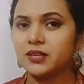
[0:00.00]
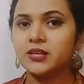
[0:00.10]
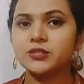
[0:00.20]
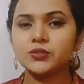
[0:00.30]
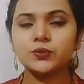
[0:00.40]

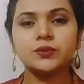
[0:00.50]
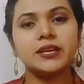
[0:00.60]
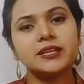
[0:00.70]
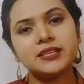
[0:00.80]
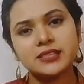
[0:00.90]
So
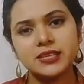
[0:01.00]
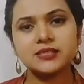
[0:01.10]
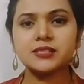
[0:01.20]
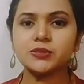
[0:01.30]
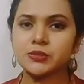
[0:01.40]
it is
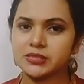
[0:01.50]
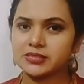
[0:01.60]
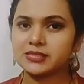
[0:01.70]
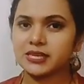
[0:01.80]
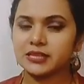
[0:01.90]
easy to
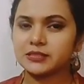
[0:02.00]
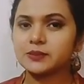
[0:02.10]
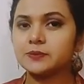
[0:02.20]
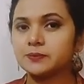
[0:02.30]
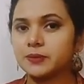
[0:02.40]
understand,
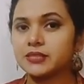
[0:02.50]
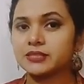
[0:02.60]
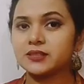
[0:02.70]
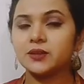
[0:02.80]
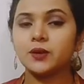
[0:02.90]
but
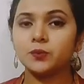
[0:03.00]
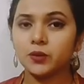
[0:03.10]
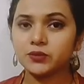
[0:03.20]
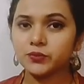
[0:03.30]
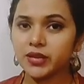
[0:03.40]

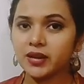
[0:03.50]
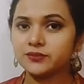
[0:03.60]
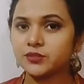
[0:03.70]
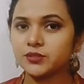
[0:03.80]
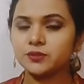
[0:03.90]
what we have
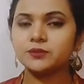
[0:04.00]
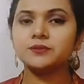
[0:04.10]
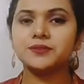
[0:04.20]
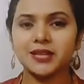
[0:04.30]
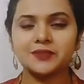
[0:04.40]
to do?
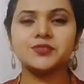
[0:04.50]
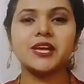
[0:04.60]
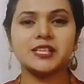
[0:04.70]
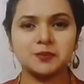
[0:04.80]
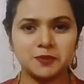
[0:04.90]
We have to
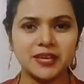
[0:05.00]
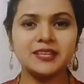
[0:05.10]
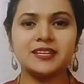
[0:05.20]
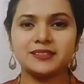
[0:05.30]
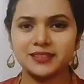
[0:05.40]
explain
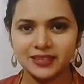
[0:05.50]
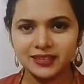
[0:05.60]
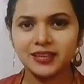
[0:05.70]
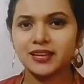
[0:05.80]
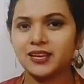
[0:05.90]
it in
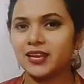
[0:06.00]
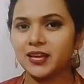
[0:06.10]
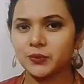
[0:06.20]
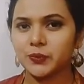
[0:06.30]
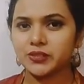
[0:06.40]

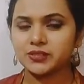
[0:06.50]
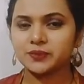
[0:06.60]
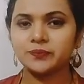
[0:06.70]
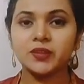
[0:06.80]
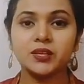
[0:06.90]
language.
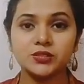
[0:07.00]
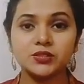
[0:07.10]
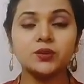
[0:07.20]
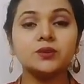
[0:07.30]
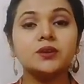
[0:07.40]

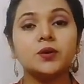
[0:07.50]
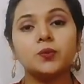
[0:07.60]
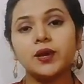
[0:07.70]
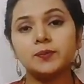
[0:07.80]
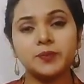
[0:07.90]
So
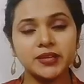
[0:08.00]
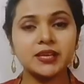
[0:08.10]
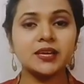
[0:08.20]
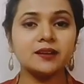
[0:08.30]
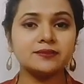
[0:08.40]
while picking
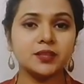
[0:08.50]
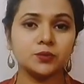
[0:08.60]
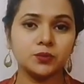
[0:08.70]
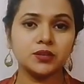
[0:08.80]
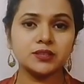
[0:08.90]
out the
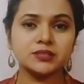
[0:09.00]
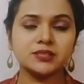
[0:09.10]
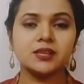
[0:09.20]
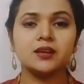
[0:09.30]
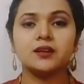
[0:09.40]

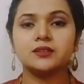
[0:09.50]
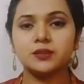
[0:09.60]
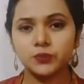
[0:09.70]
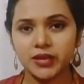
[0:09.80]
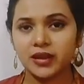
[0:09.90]
words,
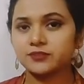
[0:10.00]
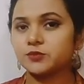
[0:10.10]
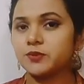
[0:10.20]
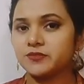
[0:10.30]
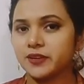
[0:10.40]
we have to
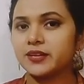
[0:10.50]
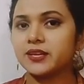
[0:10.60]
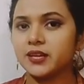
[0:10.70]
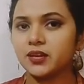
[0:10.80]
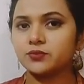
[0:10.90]
be very
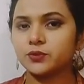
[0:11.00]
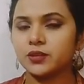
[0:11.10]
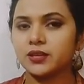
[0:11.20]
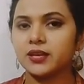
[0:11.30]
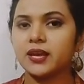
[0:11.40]
careful,
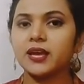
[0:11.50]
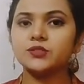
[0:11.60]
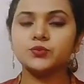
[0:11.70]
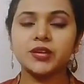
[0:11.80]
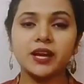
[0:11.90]
and
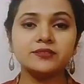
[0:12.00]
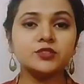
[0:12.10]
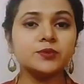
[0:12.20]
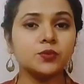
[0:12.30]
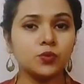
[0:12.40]
we have to
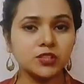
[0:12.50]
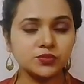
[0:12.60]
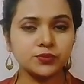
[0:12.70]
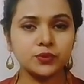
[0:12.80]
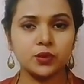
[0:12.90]
be
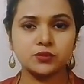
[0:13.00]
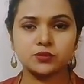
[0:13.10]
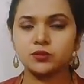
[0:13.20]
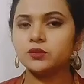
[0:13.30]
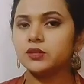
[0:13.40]
watchful
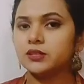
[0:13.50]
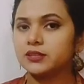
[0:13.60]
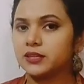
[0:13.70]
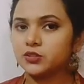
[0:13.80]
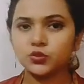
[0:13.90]
also
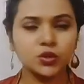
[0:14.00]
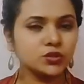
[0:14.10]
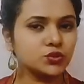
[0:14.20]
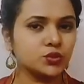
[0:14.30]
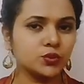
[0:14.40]
that
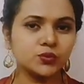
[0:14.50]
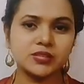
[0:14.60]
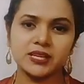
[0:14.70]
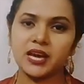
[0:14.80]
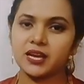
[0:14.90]
not to use
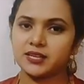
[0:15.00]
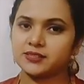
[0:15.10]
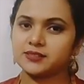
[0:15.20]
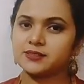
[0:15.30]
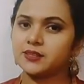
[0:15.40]
any
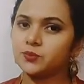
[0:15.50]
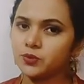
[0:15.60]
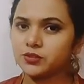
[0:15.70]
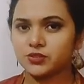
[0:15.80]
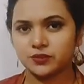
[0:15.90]
unnecessary
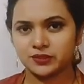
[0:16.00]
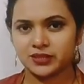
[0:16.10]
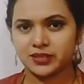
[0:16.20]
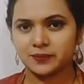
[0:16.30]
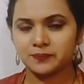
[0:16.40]
words over there.